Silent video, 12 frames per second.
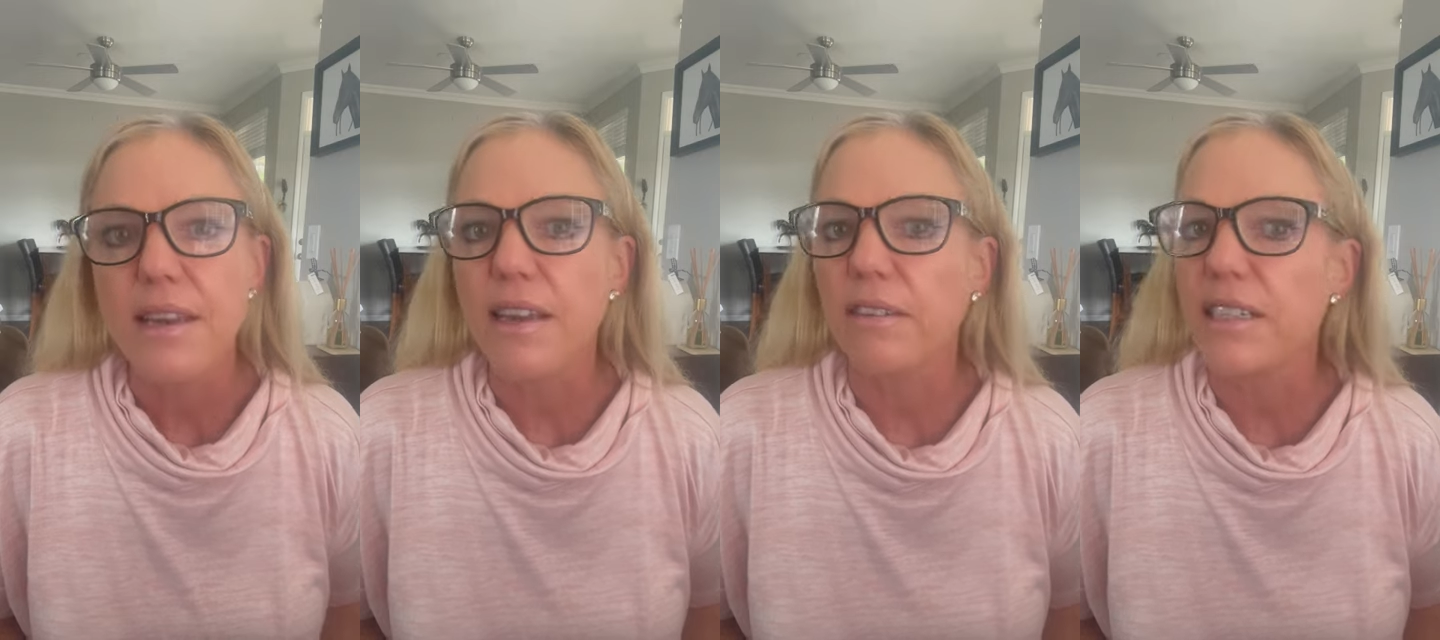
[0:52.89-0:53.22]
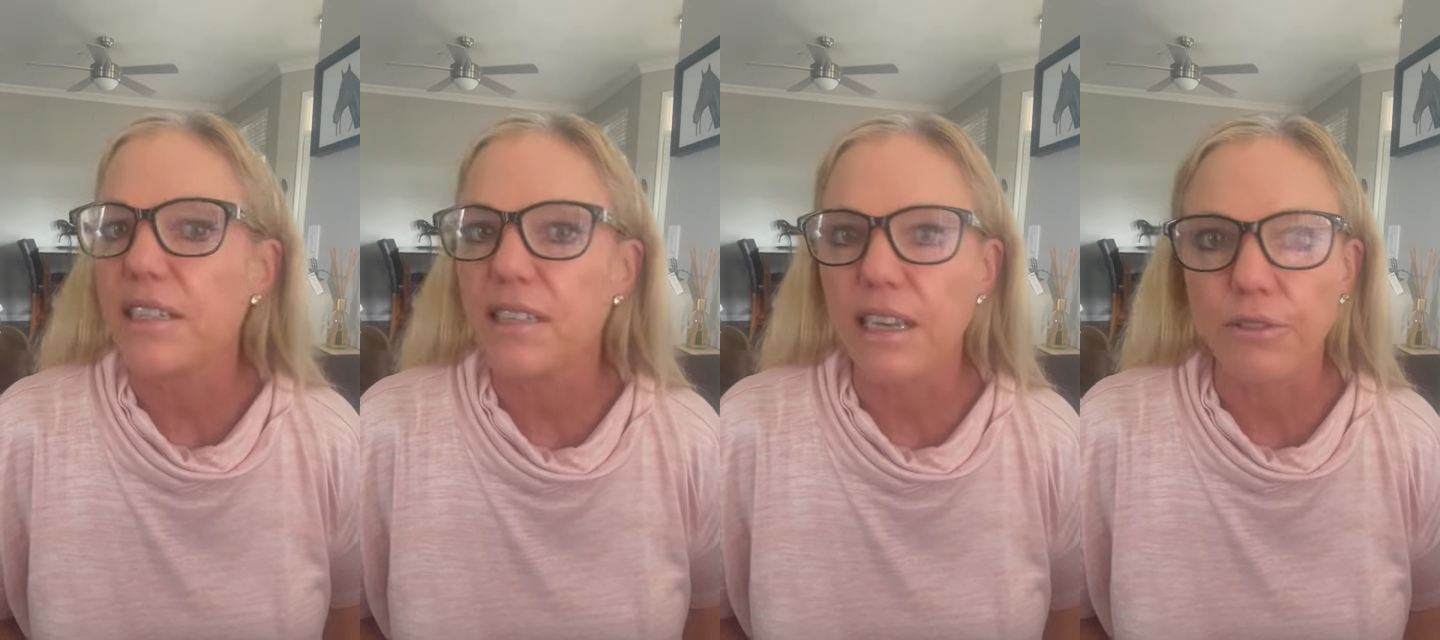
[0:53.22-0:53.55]
There are
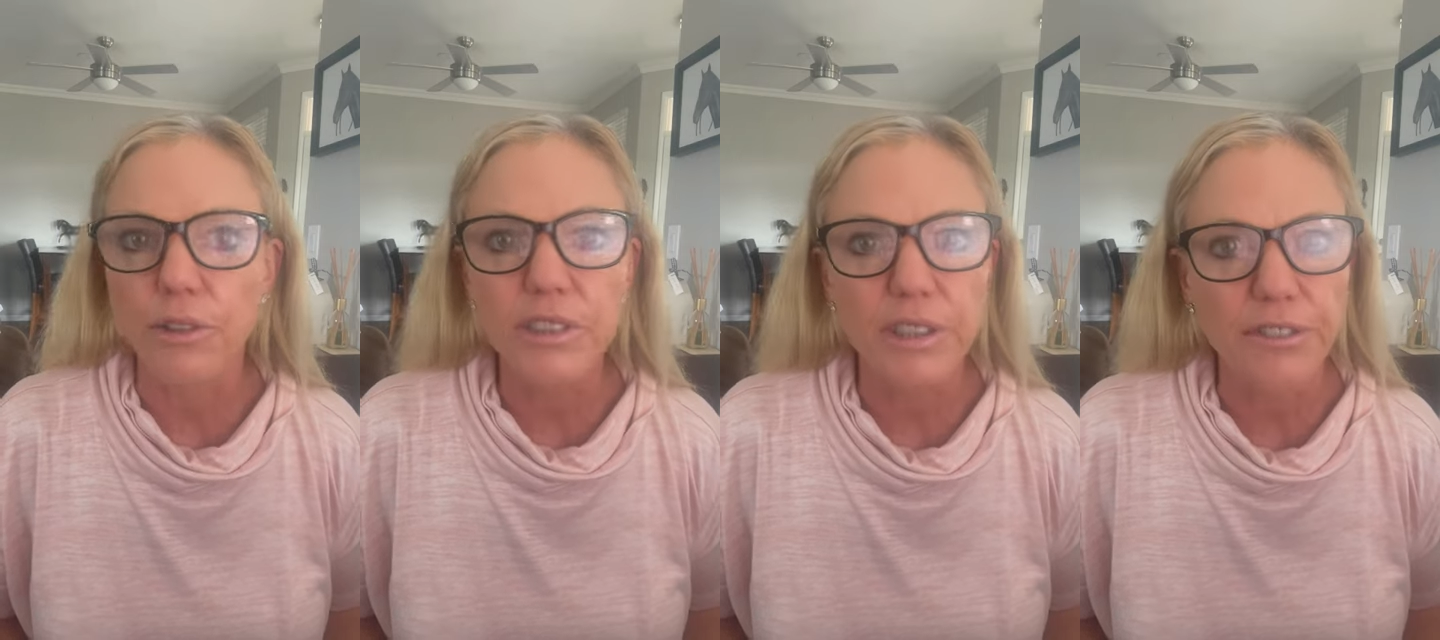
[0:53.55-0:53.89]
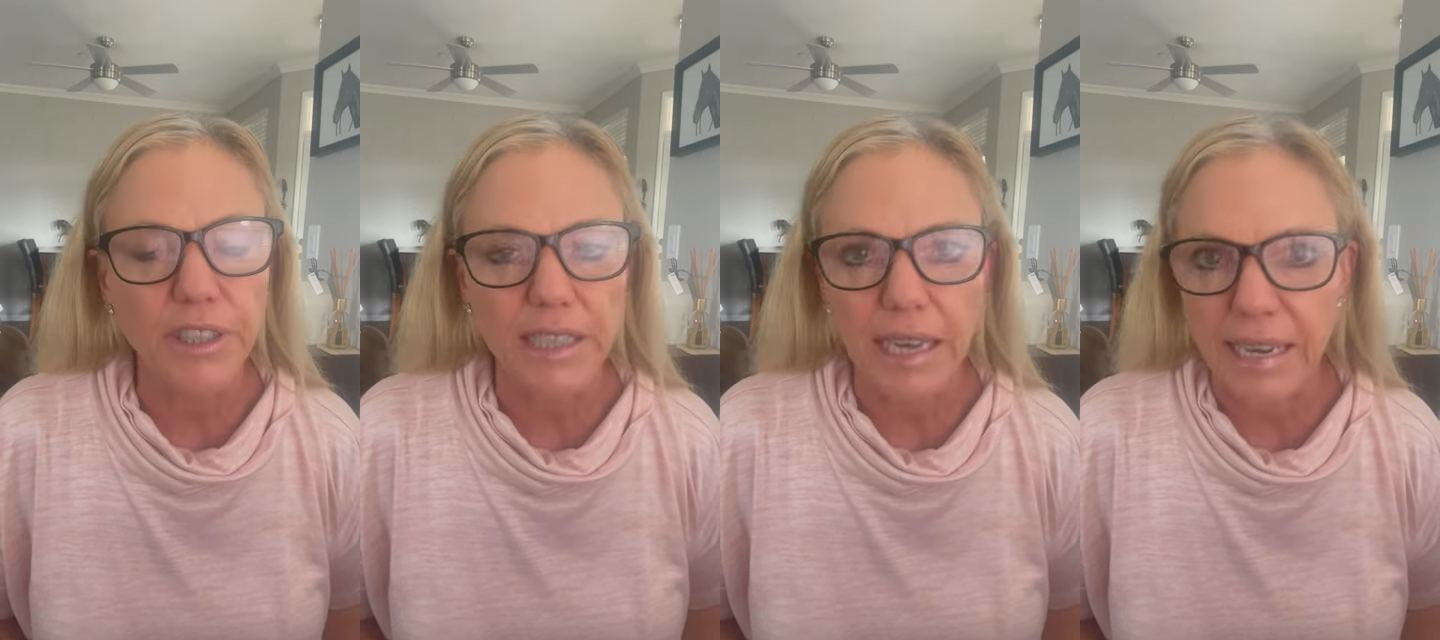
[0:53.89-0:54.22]
several
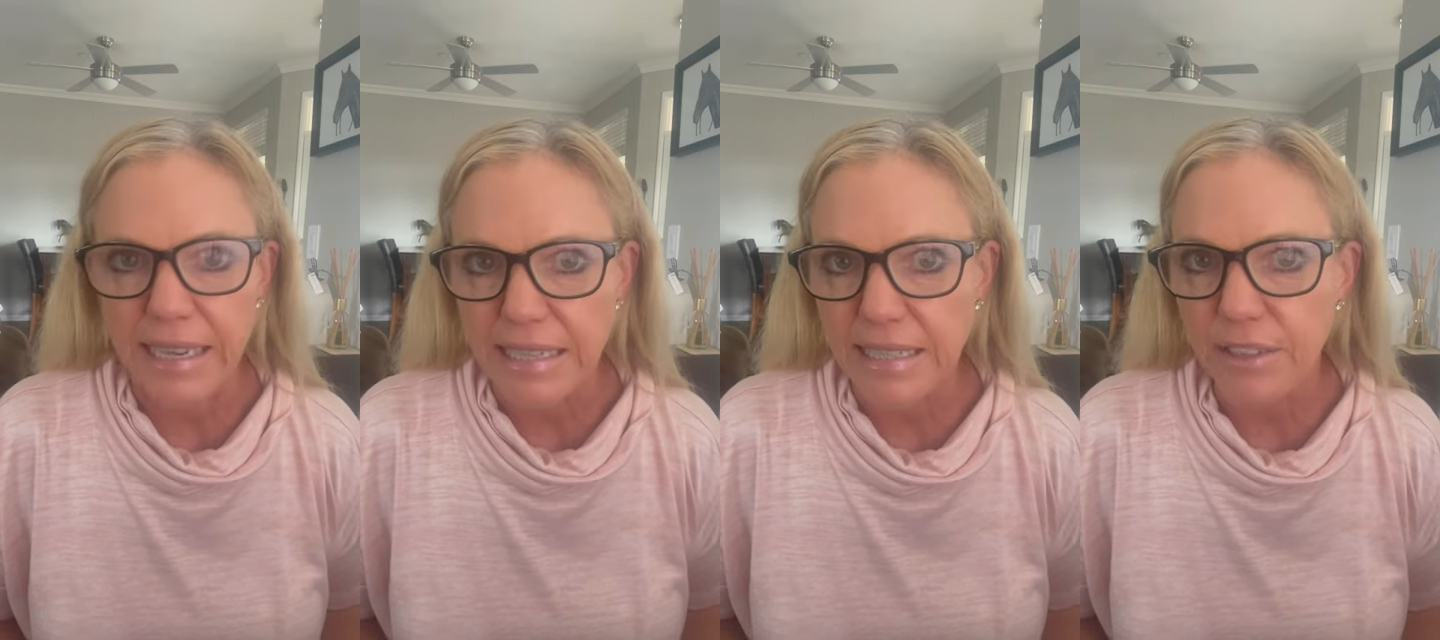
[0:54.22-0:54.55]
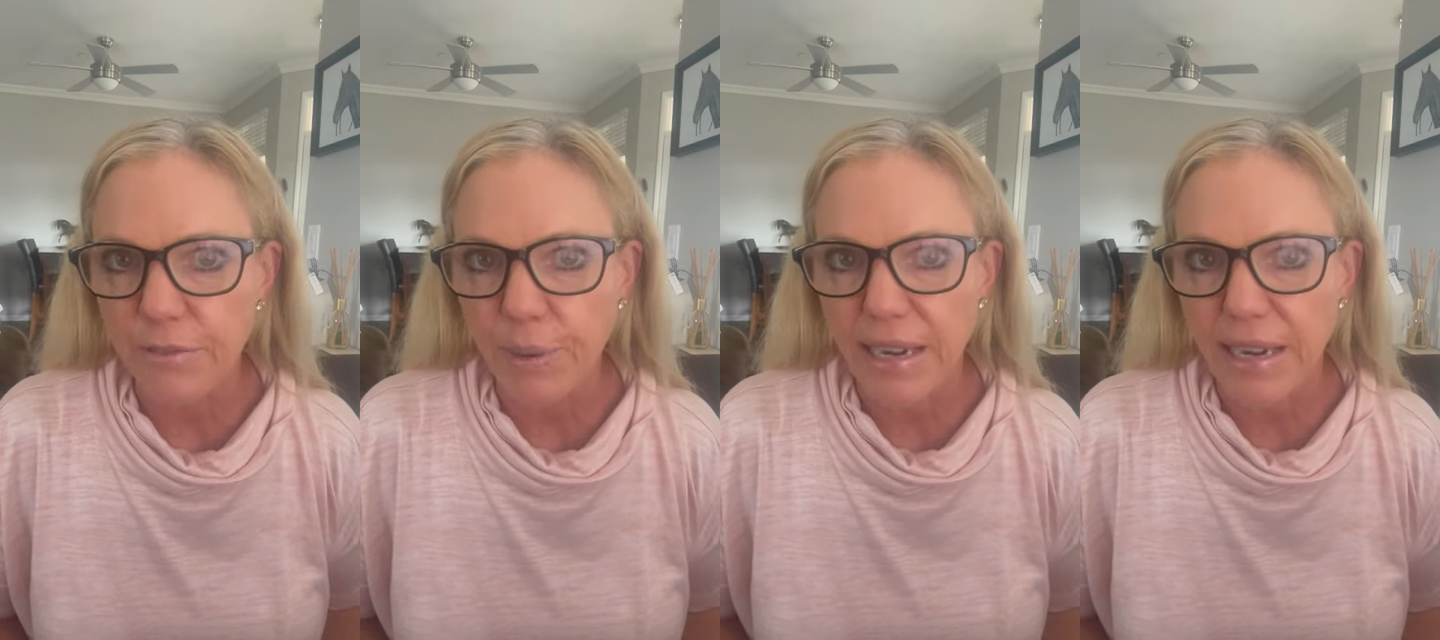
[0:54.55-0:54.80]
different kinds of